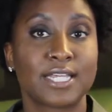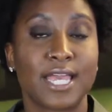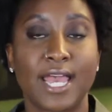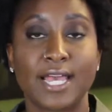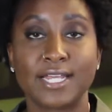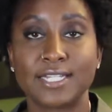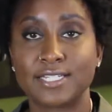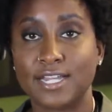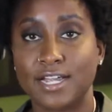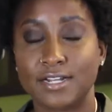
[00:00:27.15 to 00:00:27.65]

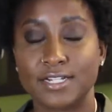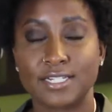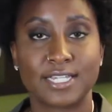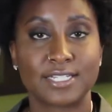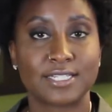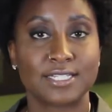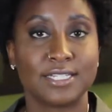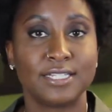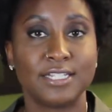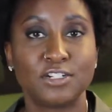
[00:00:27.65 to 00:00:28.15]
cast iron
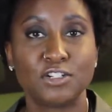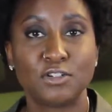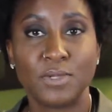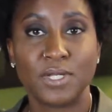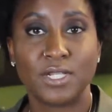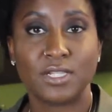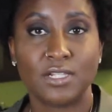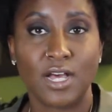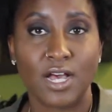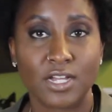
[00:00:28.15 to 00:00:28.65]
takes a little
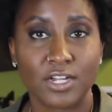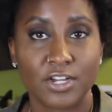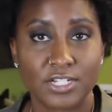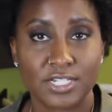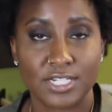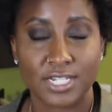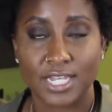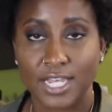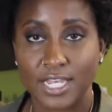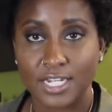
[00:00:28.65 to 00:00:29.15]
bit longer
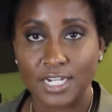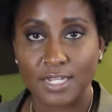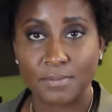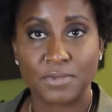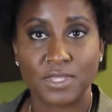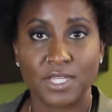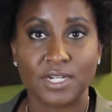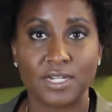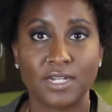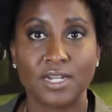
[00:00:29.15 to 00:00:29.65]
to heat up
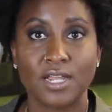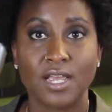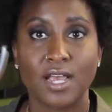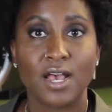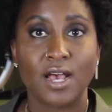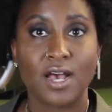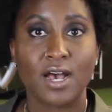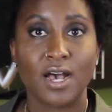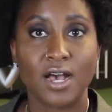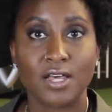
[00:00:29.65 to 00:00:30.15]
than
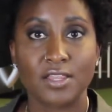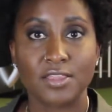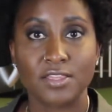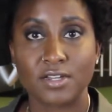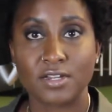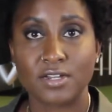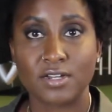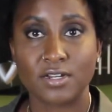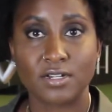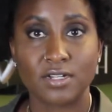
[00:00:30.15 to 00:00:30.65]

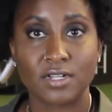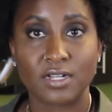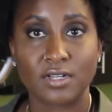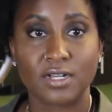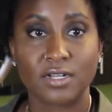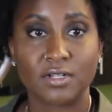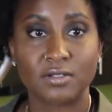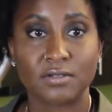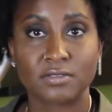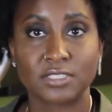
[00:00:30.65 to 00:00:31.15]
other
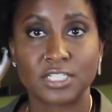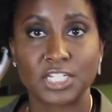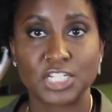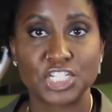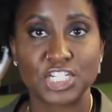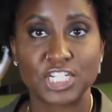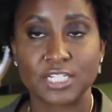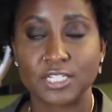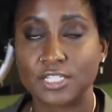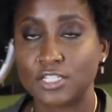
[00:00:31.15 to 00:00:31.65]

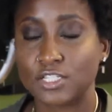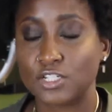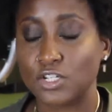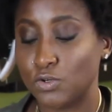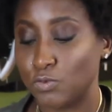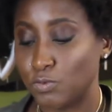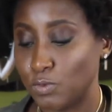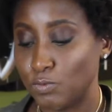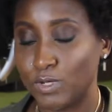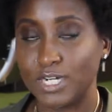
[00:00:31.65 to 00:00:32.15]
dishes,
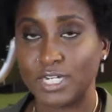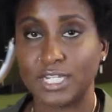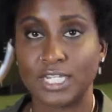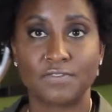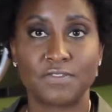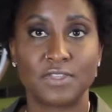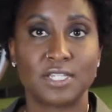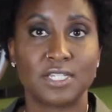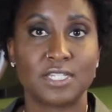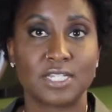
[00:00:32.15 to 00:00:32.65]
so we want to
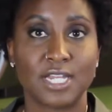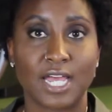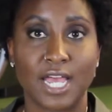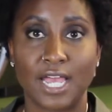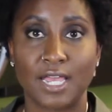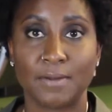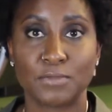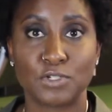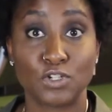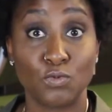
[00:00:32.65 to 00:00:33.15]
give this
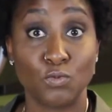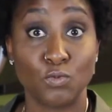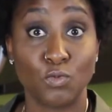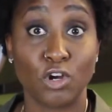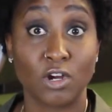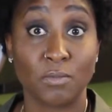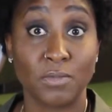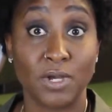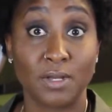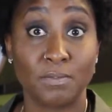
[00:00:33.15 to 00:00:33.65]
time to
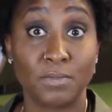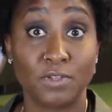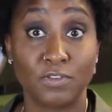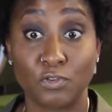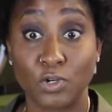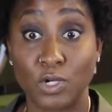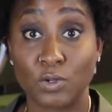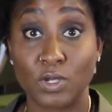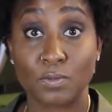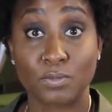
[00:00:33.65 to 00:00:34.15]
warm up
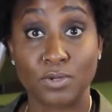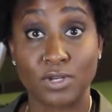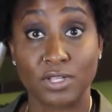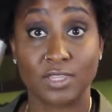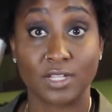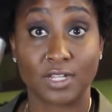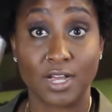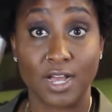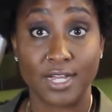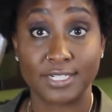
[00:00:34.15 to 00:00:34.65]
before we put
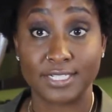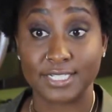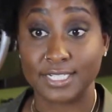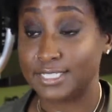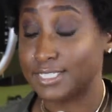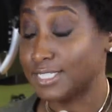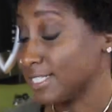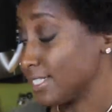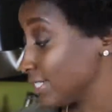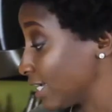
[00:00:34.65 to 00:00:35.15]
the
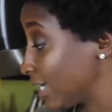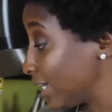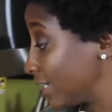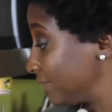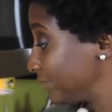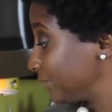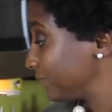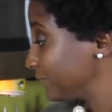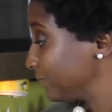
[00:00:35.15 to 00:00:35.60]
contents inside.